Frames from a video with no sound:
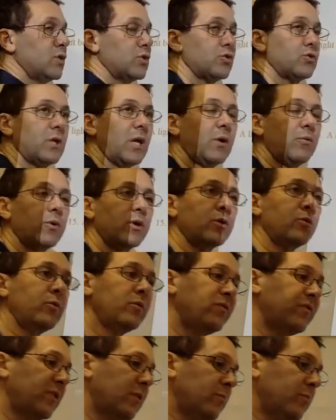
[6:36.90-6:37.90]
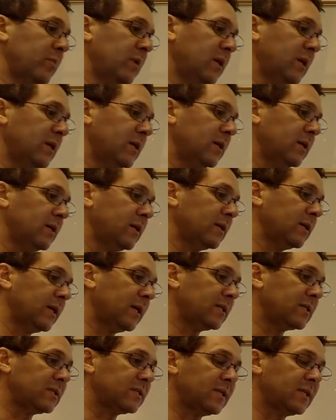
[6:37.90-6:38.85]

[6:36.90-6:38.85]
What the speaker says: So now we're going from less